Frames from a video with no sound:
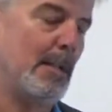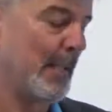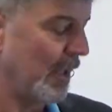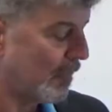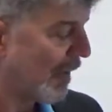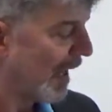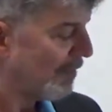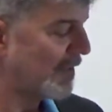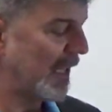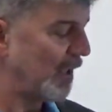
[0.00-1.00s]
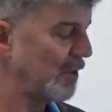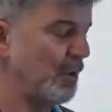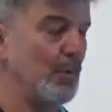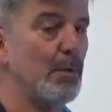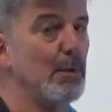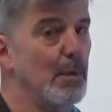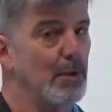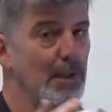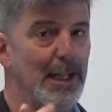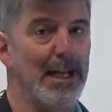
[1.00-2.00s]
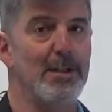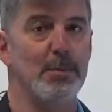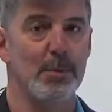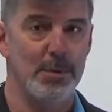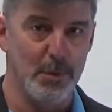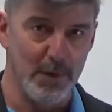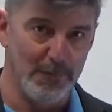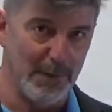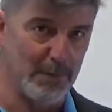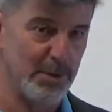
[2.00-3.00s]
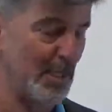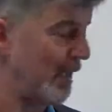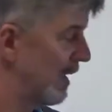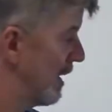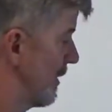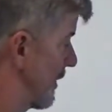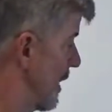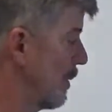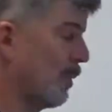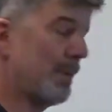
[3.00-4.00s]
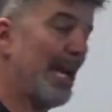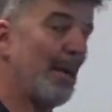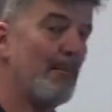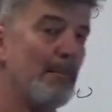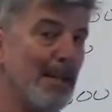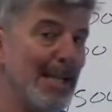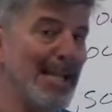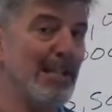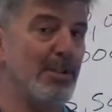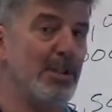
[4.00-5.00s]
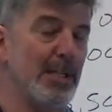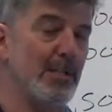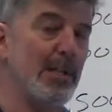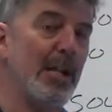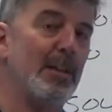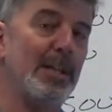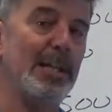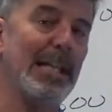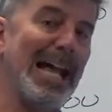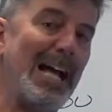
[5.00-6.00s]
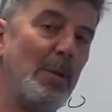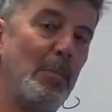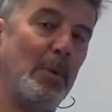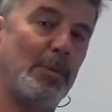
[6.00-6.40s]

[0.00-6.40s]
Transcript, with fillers: Now the problem tells you the land is worth twenty-five percent. What that means is the allowable